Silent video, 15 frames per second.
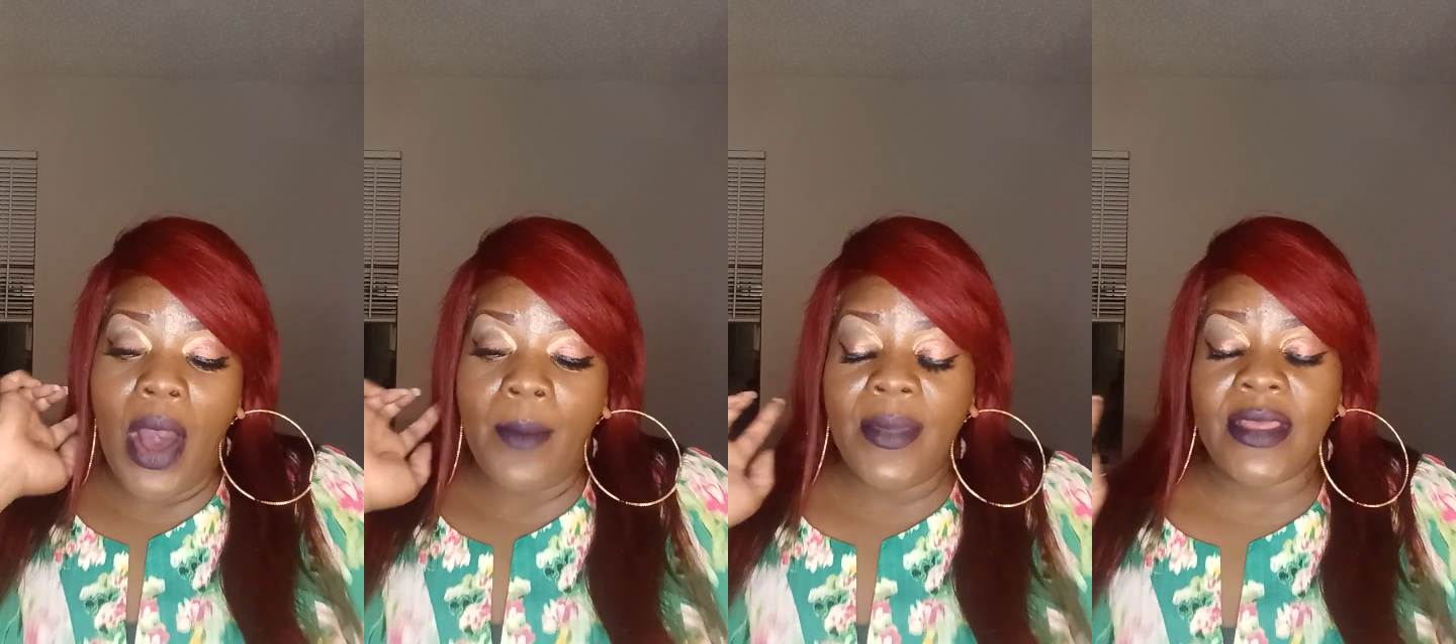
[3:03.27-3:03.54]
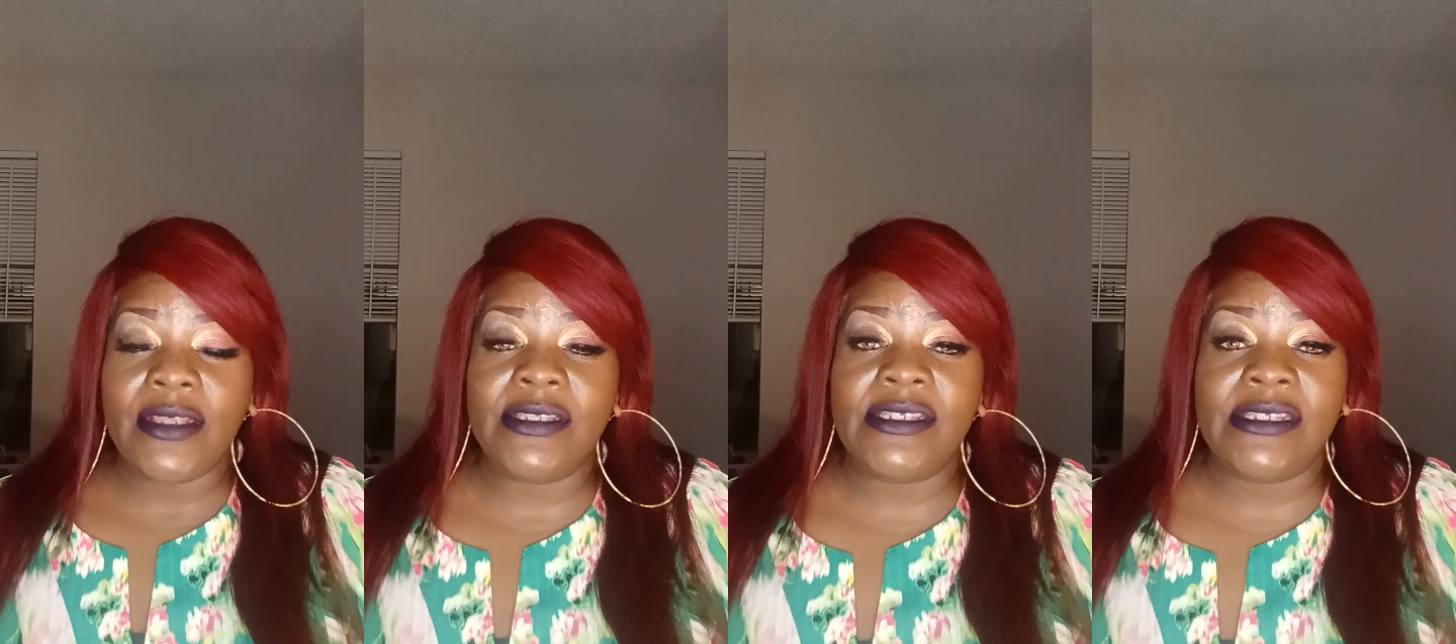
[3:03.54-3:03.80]
I'm
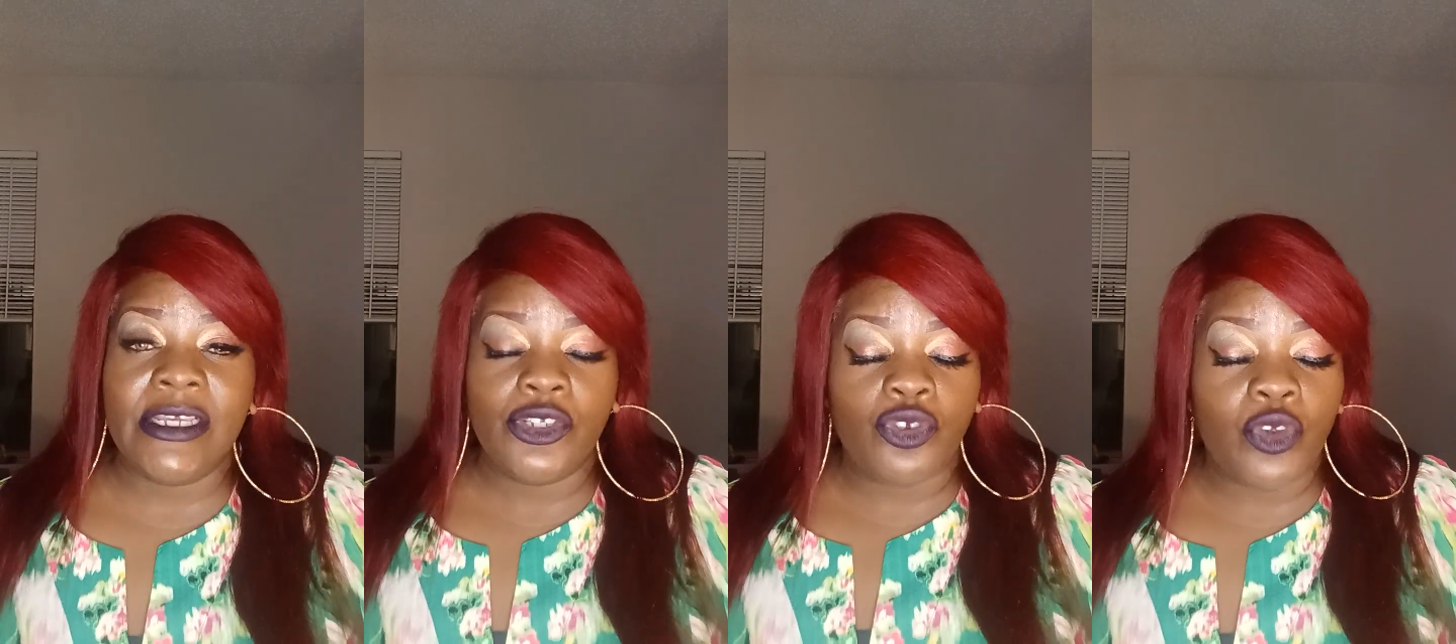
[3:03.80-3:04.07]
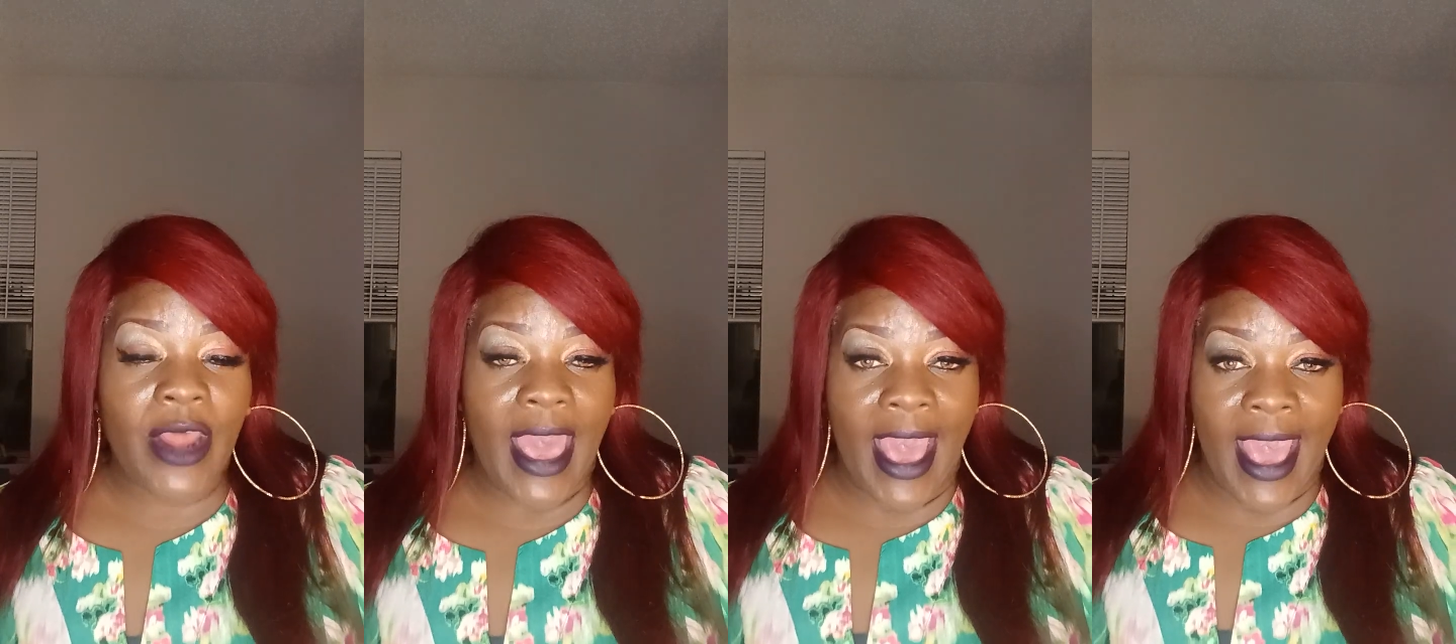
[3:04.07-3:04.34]
going to send
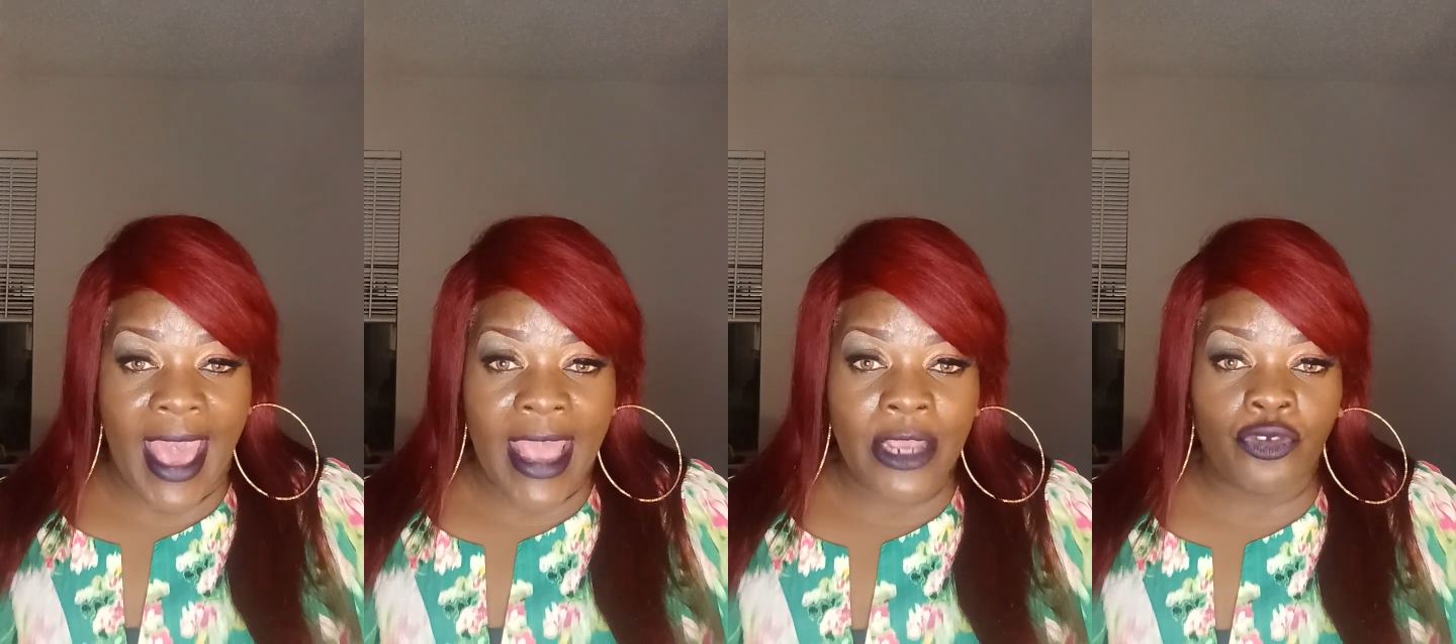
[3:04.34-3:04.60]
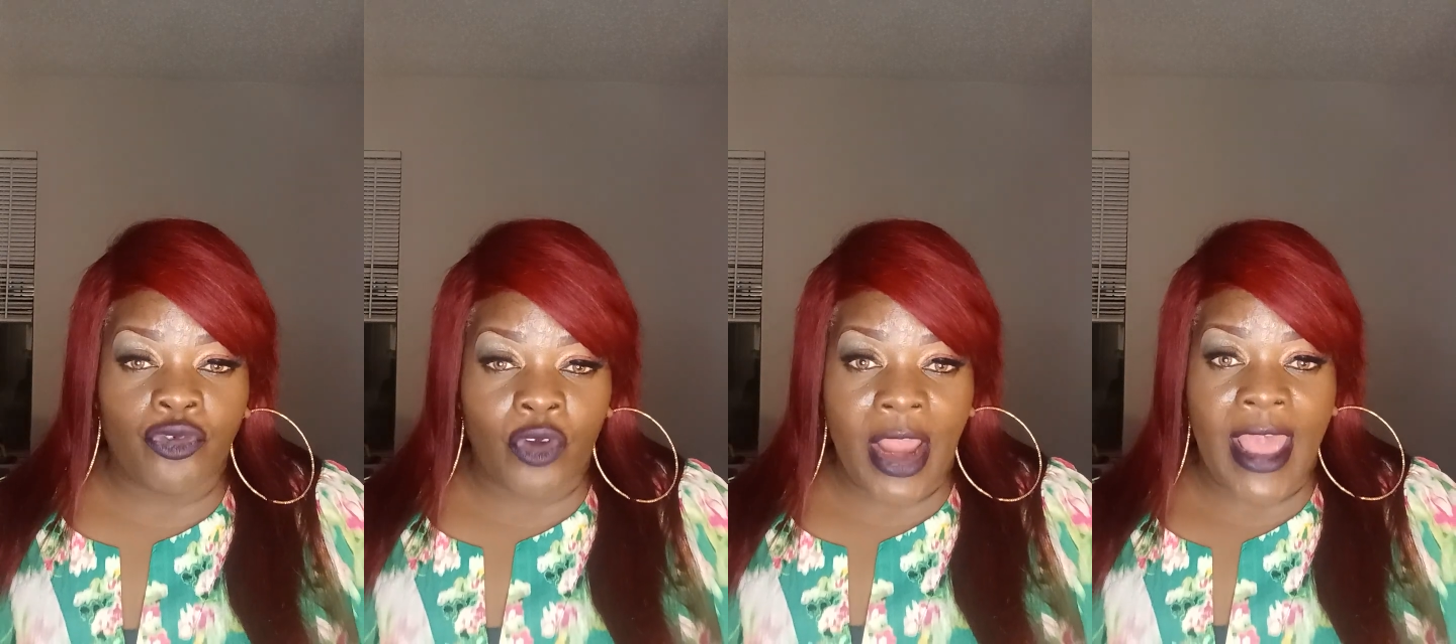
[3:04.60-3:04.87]
you the
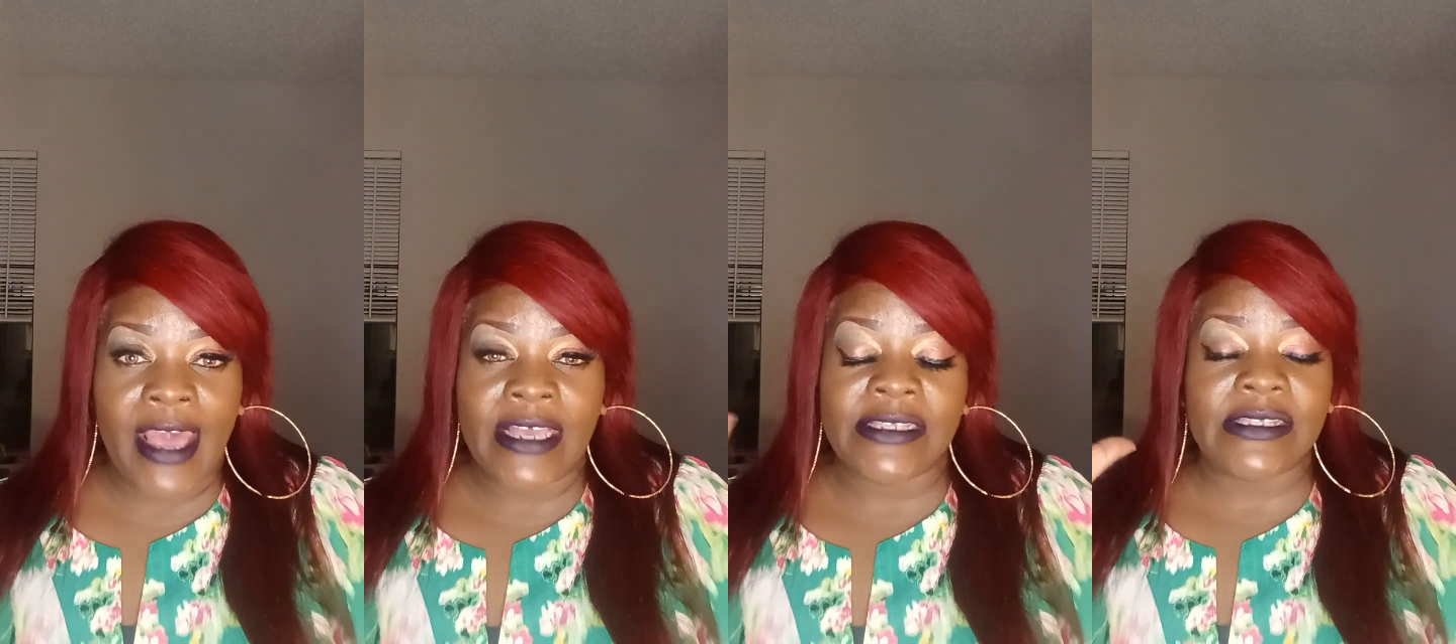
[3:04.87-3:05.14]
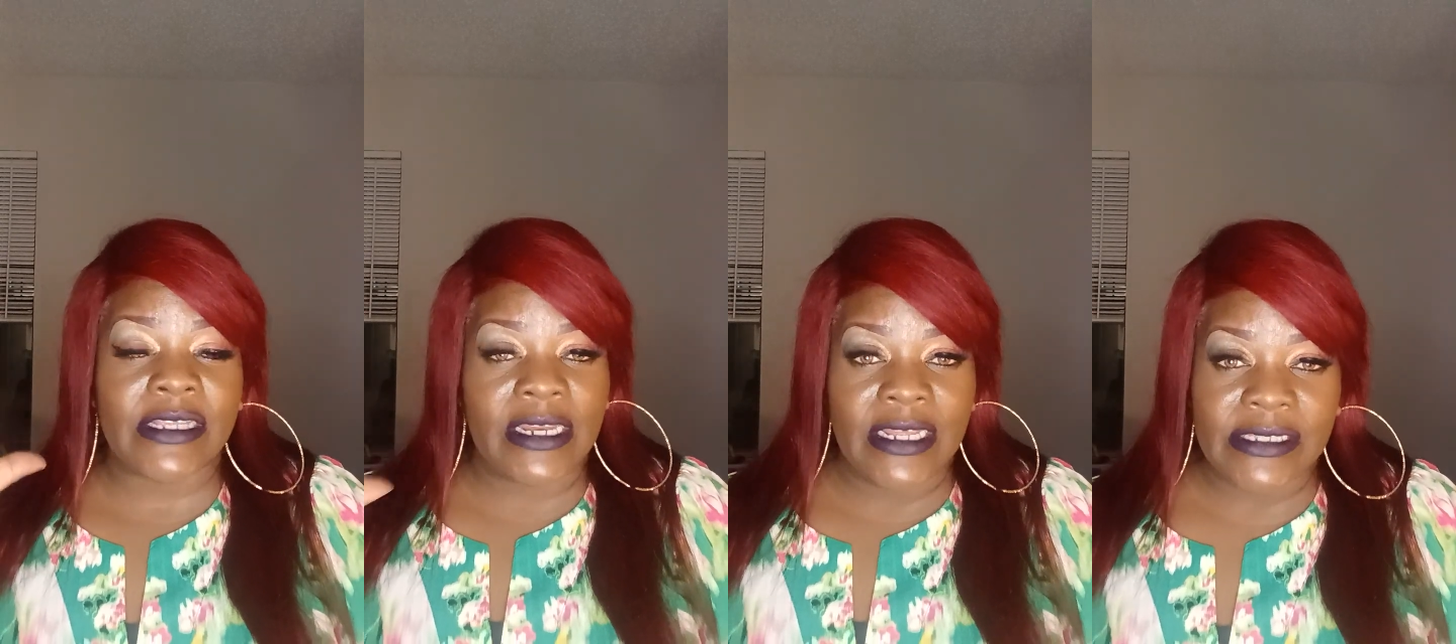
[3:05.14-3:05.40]

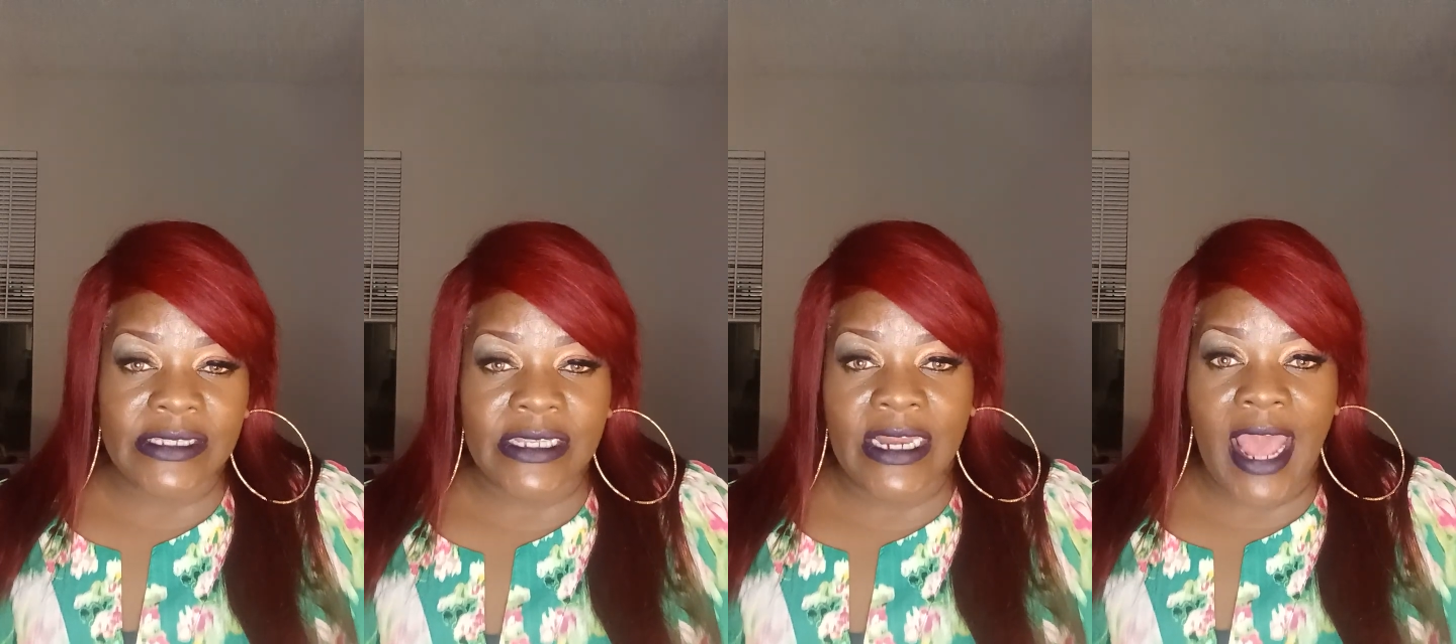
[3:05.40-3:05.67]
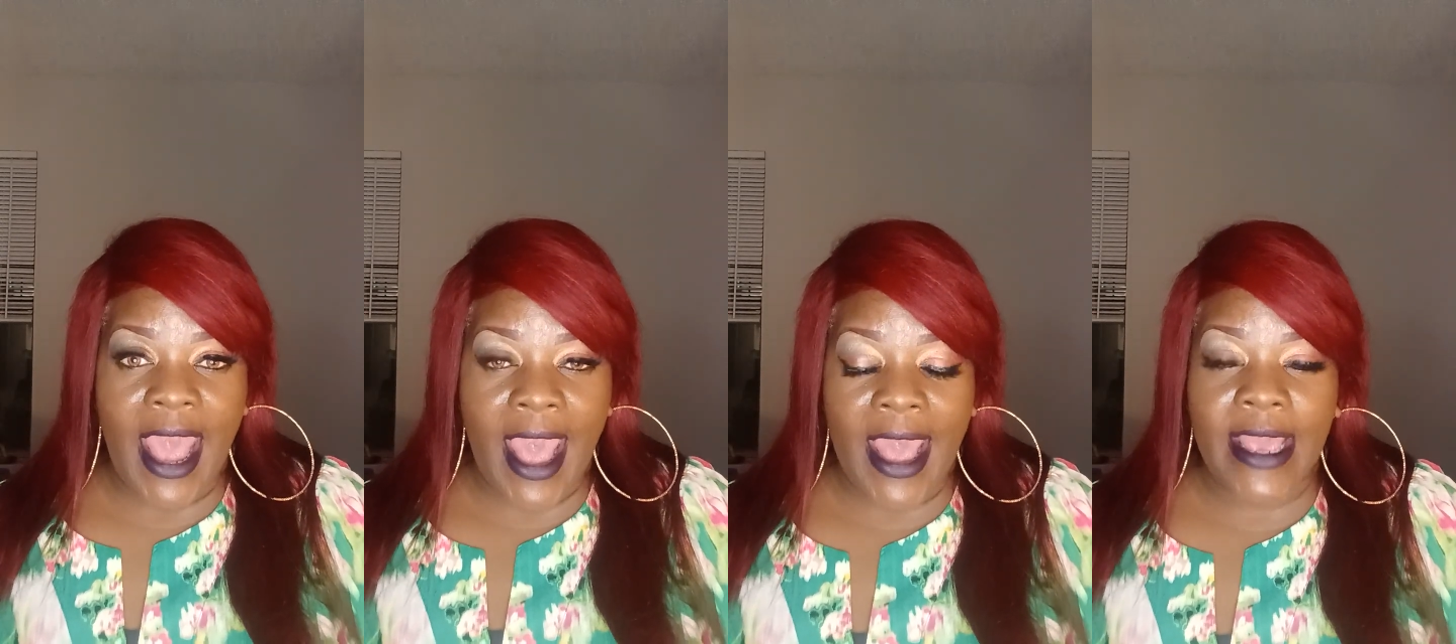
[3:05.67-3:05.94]
address and this and
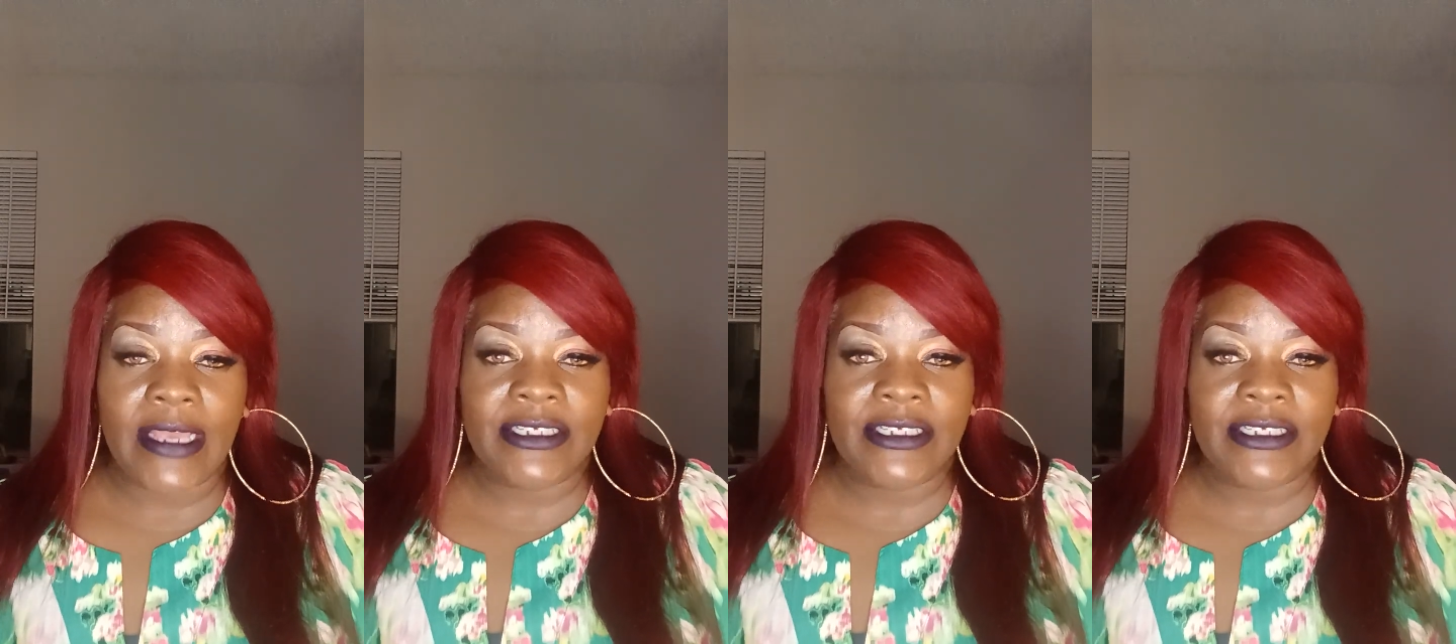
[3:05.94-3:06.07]
that.